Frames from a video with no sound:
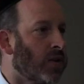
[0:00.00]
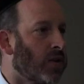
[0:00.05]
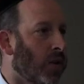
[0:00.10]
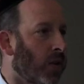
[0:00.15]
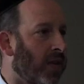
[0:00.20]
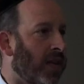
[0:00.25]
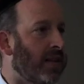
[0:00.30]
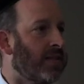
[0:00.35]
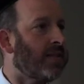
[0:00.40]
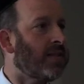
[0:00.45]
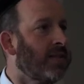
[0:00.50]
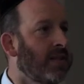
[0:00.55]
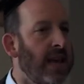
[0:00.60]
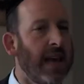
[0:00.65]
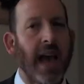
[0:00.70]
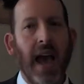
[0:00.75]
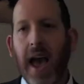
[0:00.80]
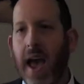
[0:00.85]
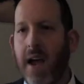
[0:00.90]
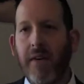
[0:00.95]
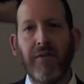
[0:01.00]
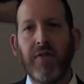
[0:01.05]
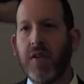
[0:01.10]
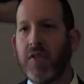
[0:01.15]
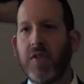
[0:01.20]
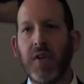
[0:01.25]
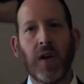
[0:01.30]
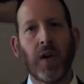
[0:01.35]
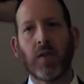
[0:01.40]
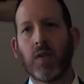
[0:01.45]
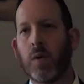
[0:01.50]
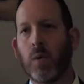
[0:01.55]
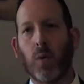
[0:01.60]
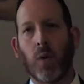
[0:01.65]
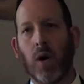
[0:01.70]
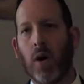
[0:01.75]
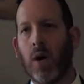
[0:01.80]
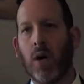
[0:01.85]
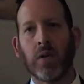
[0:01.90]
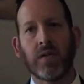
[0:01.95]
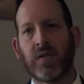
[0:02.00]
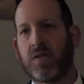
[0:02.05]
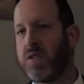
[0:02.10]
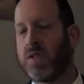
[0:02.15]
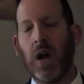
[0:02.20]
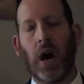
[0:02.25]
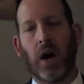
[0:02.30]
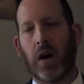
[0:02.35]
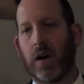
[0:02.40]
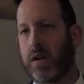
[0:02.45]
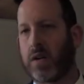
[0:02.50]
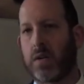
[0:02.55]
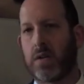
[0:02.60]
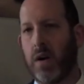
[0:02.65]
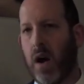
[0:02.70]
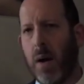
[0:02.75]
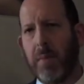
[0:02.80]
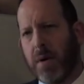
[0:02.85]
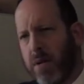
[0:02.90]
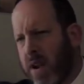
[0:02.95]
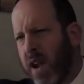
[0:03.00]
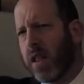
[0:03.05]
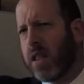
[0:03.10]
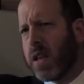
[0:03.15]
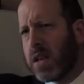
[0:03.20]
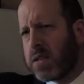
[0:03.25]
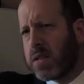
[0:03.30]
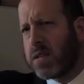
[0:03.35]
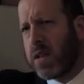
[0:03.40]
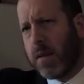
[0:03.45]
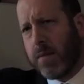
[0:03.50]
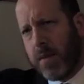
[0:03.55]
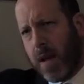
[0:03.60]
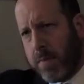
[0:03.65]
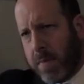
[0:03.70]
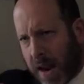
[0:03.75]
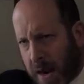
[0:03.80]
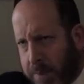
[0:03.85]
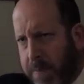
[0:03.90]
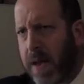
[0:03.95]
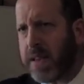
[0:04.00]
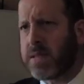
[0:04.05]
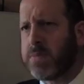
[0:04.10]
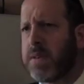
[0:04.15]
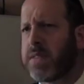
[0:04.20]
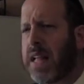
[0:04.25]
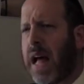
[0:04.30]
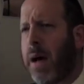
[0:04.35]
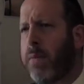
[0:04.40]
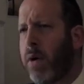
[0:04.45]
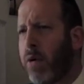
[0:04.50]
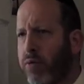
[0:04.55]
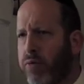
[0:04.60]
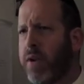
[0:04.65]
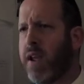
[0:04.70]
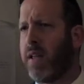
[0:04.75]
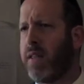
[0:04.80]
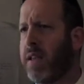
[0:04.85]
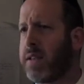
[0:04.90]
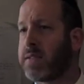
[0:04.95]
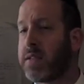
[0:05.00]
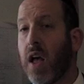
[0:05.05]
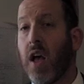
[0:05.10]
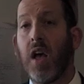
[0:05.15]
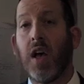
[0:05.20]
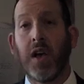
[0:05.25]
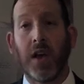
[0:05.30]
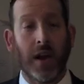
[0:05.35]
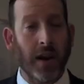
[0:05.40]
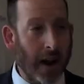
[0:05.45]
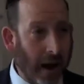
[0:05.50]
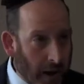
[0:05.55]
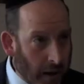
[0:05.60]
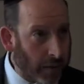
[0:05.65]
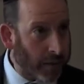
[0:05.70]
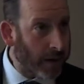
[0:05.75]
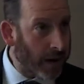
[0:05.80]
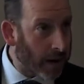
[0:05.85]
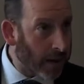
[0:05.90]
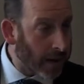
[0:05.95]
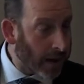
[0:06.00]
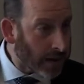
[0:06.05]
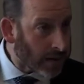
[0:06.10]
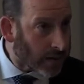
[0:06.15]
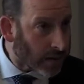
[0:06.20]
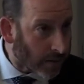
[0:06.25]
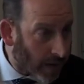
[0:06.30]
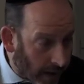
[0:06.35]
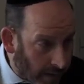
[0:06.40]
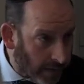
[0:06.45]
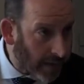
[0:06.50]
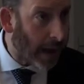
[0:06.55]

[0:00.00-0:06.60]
So they see everything in the world dark. I'm a realist. I'm not a pessimist. I'm a realist. You're not a realist, right?